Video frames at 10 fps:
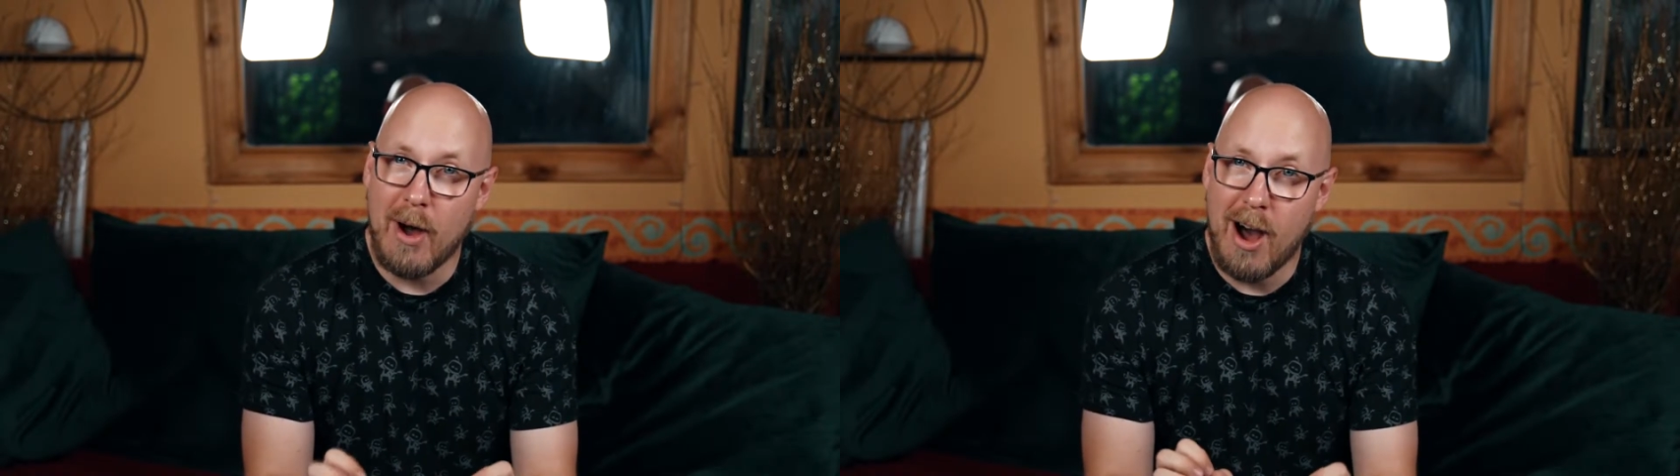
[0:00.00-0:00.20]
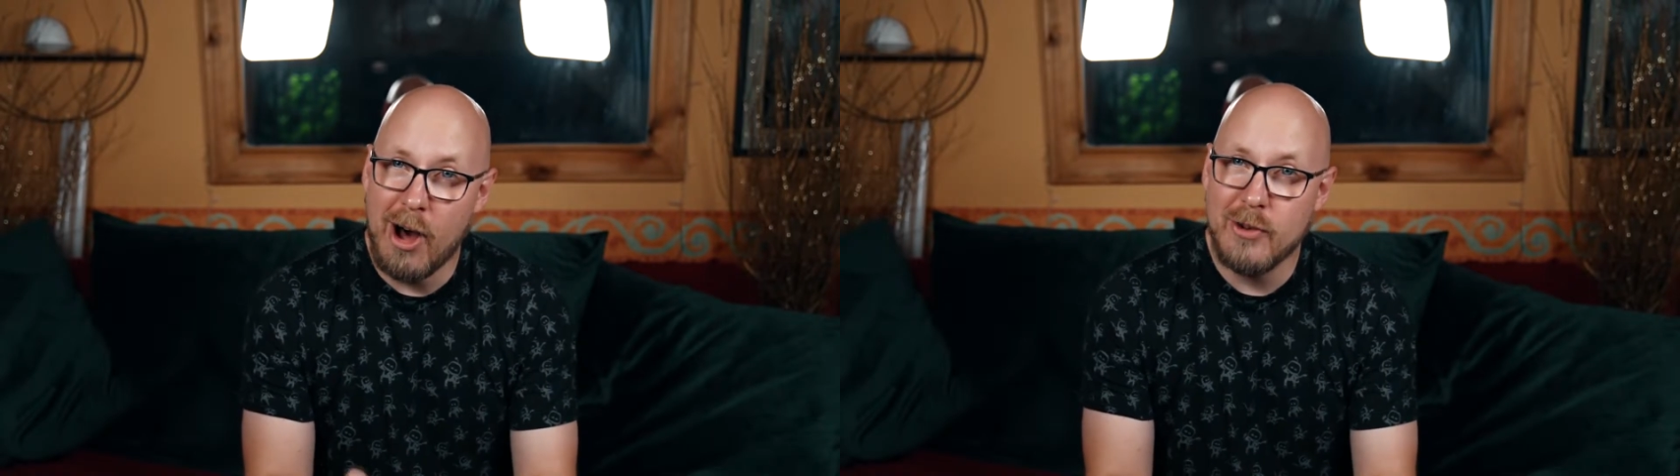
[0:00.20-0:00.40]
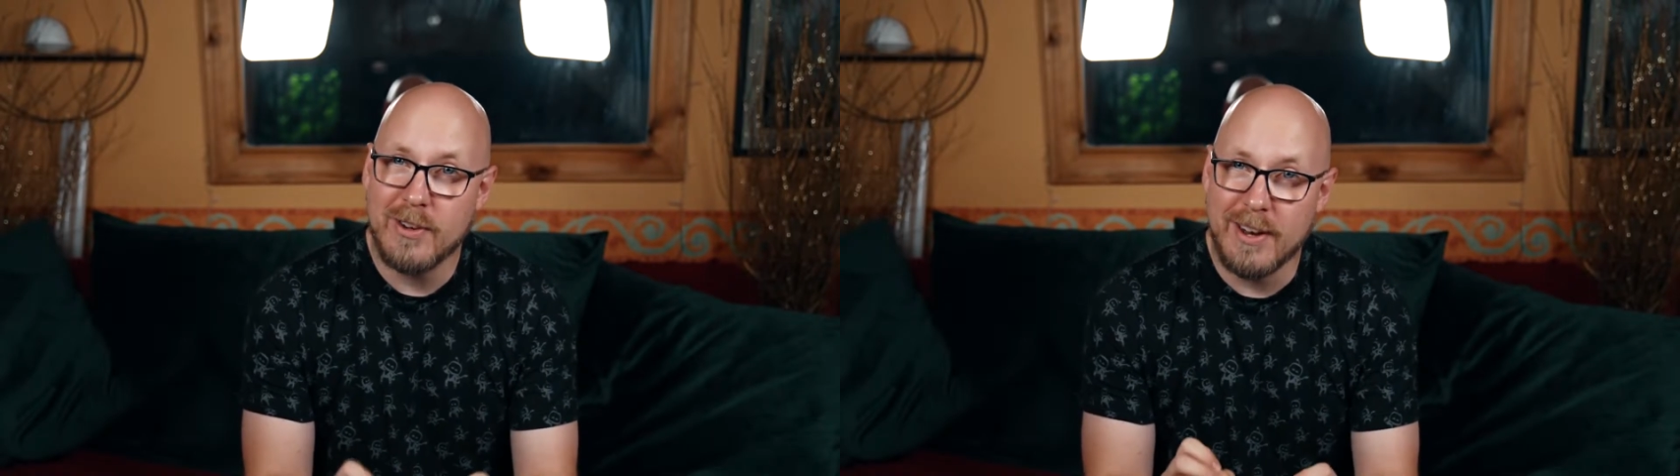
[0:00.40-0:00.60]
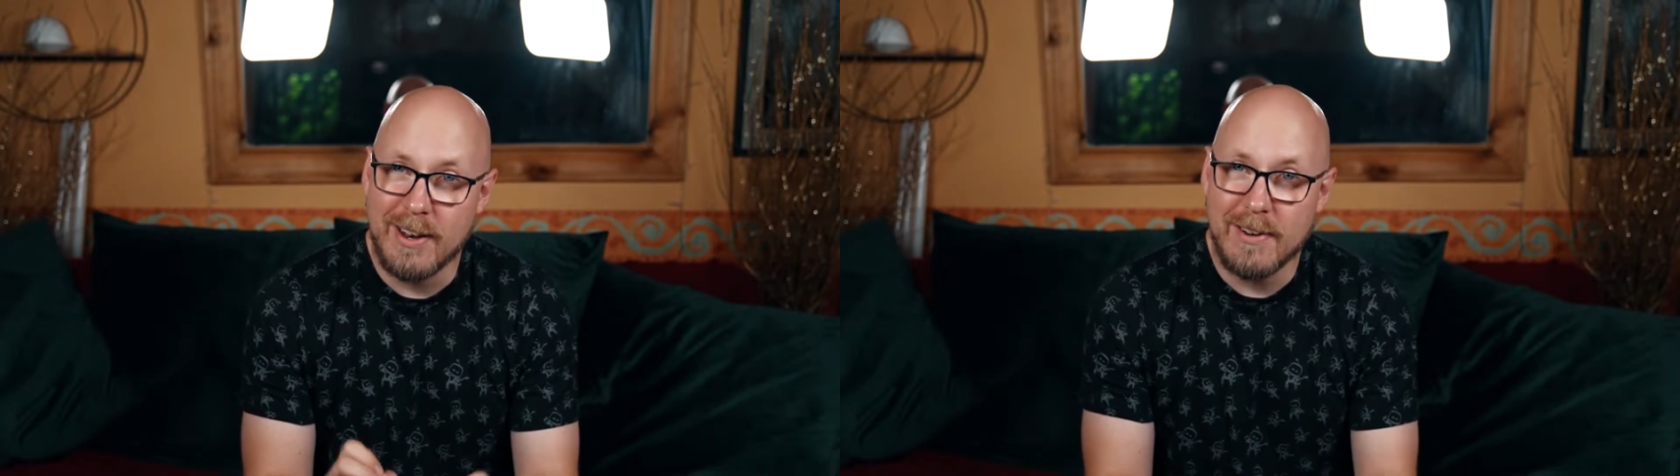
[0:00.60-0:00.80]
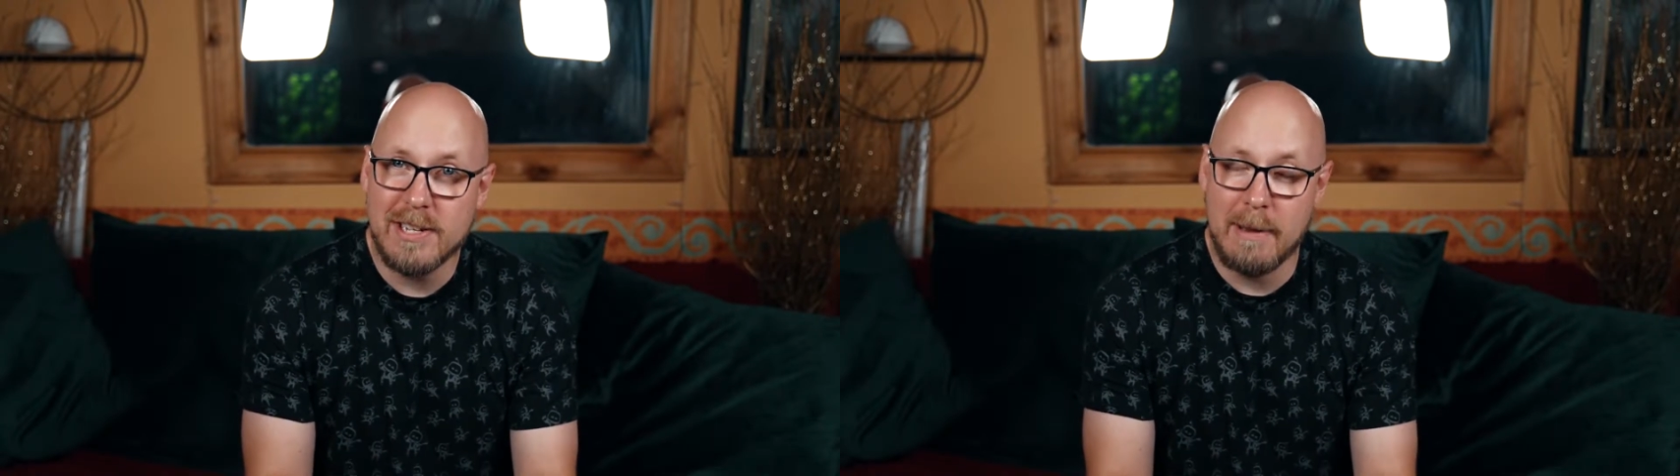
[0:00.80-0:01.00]

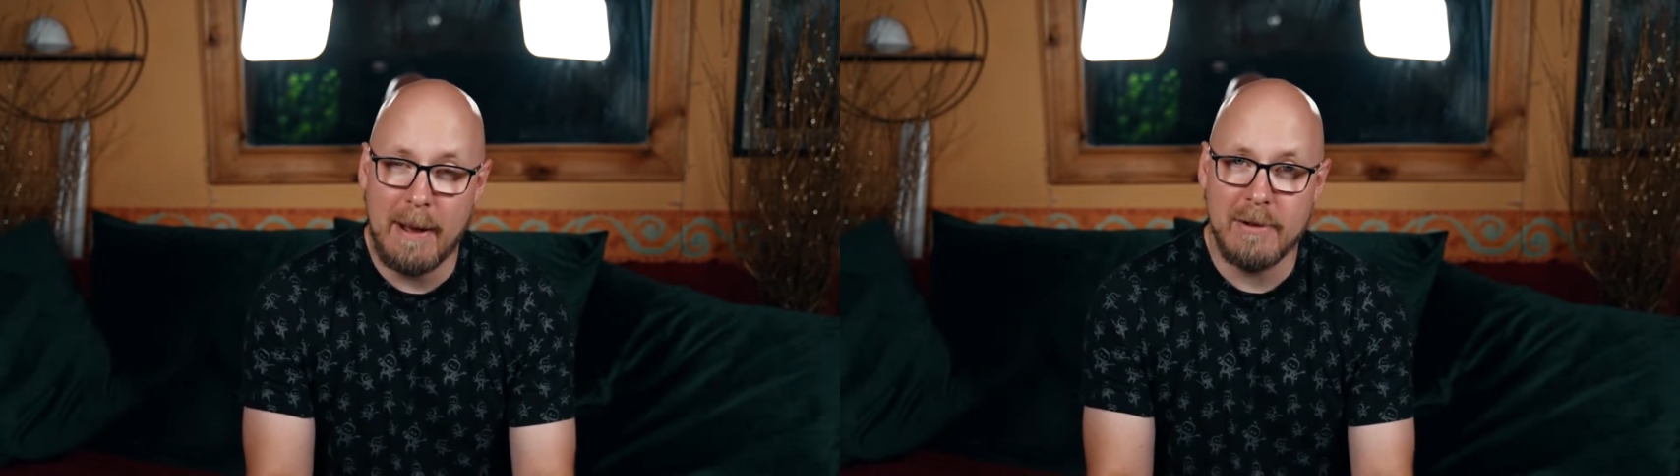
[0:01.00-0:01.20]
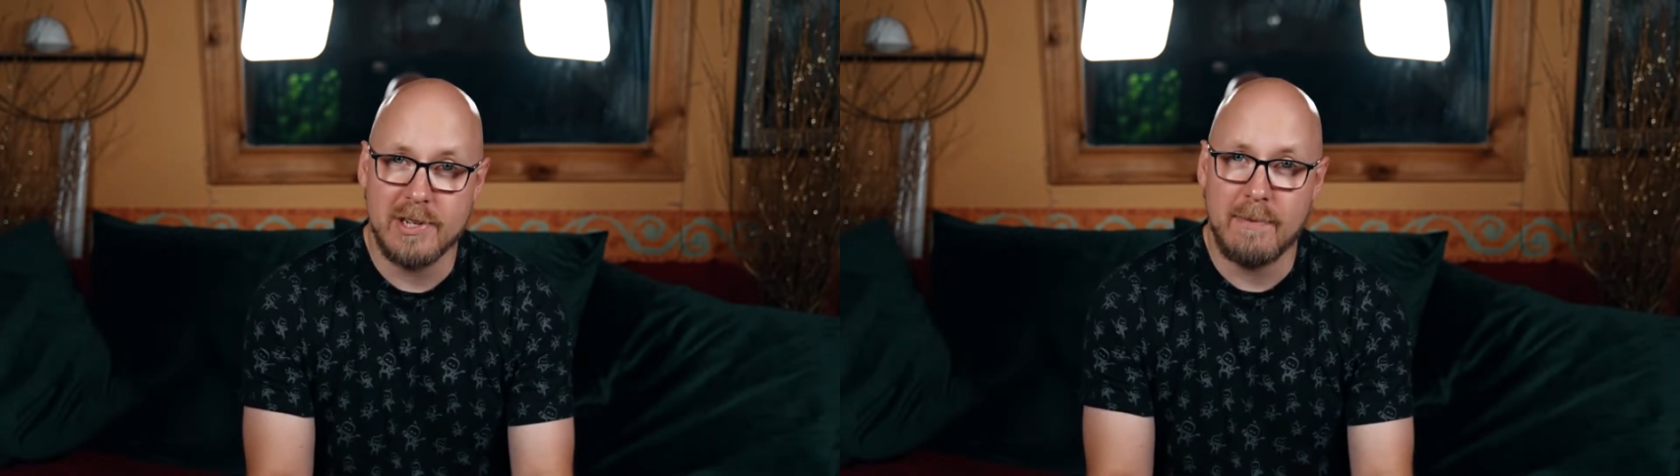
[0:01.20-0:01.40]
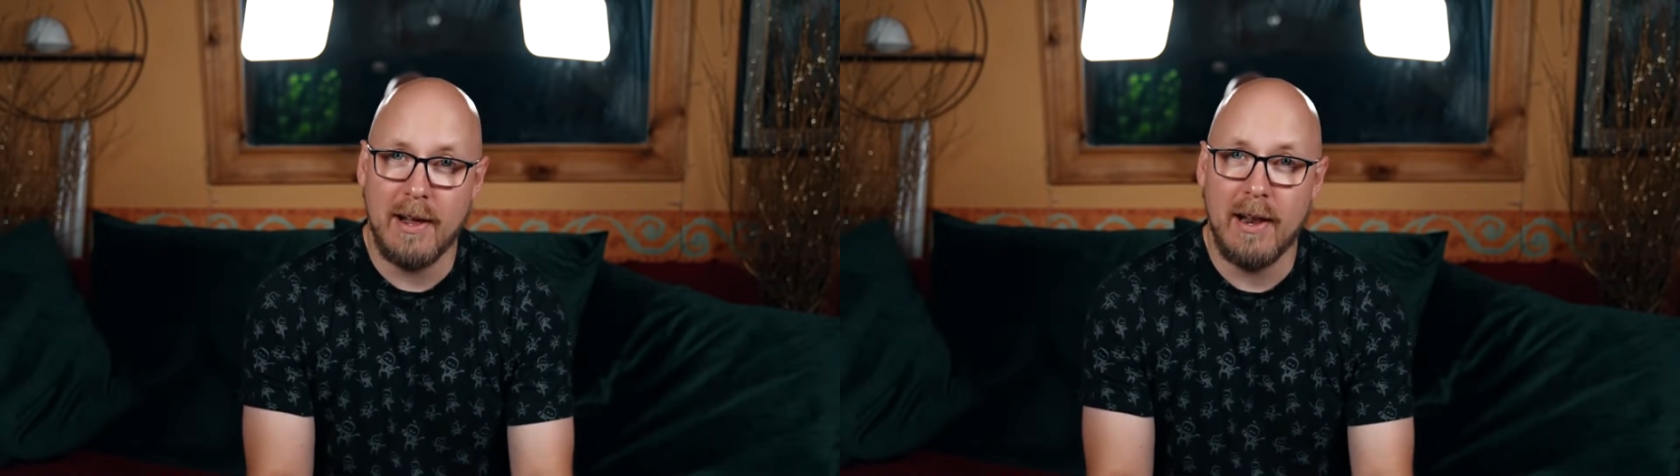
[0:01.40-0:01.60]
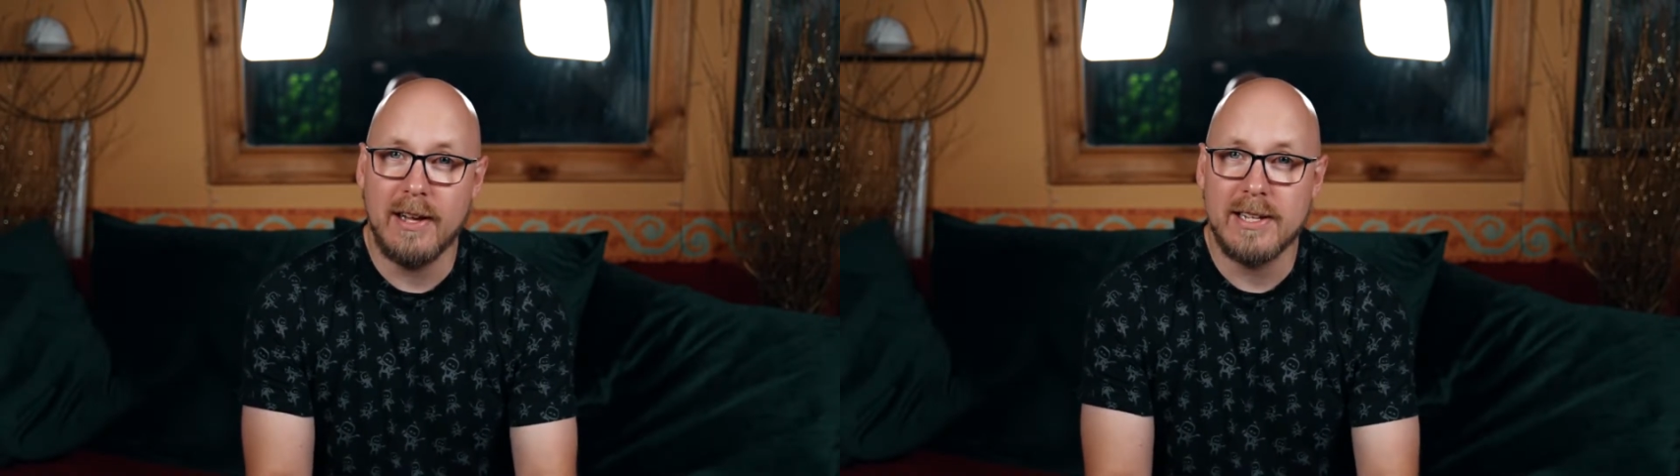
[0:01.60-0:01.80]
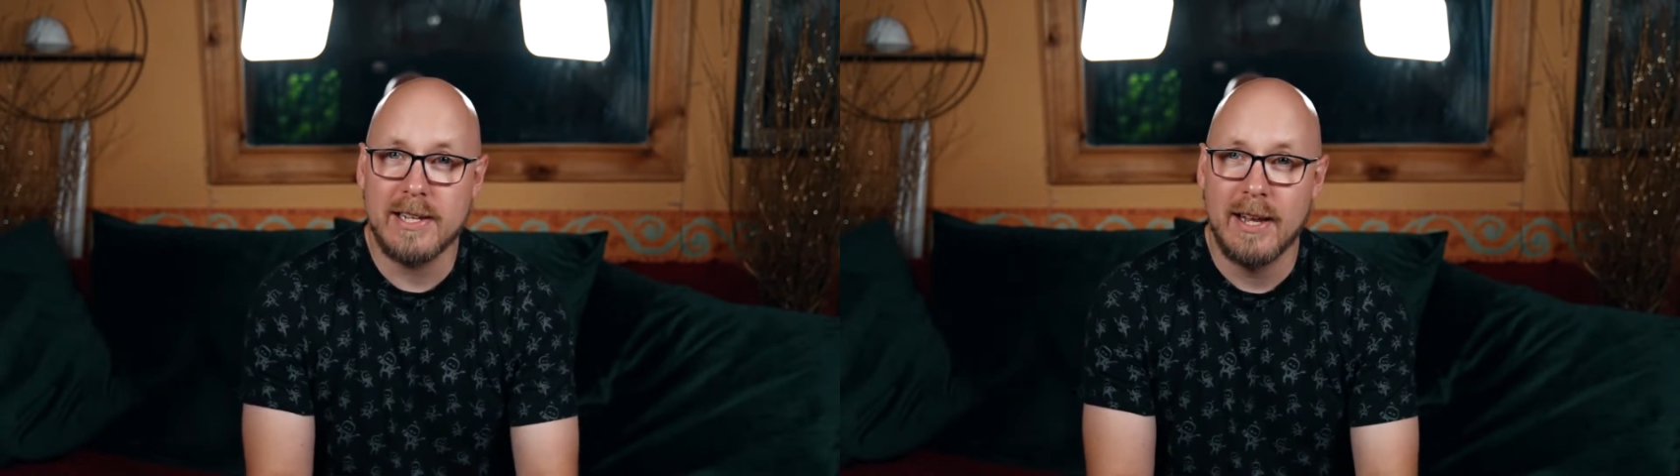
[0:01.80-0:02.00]
£190 per
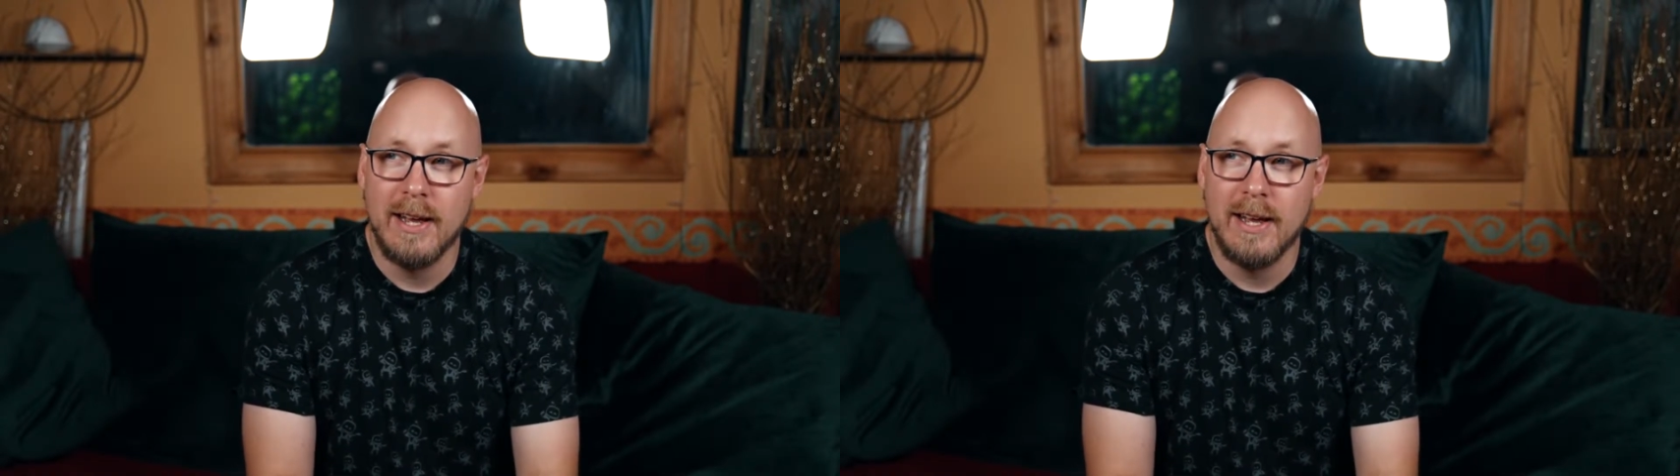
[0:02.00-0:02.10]
light,